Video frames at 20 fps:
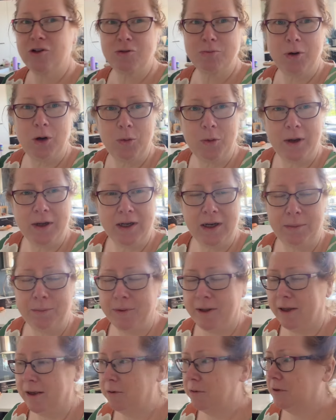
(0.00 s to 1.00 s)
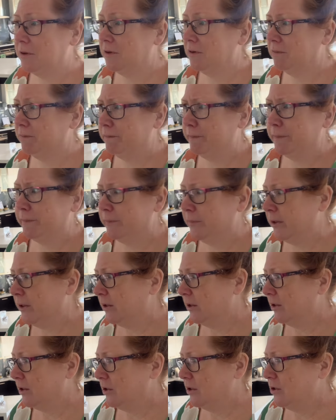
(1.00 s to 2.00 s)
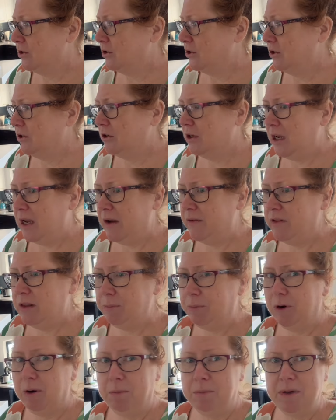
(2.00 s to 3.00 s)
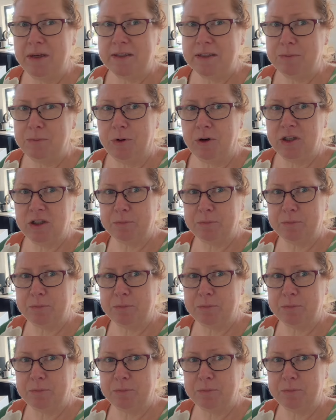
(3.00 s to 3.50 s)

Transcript: my way up now and turn it over. The problem is it'll probably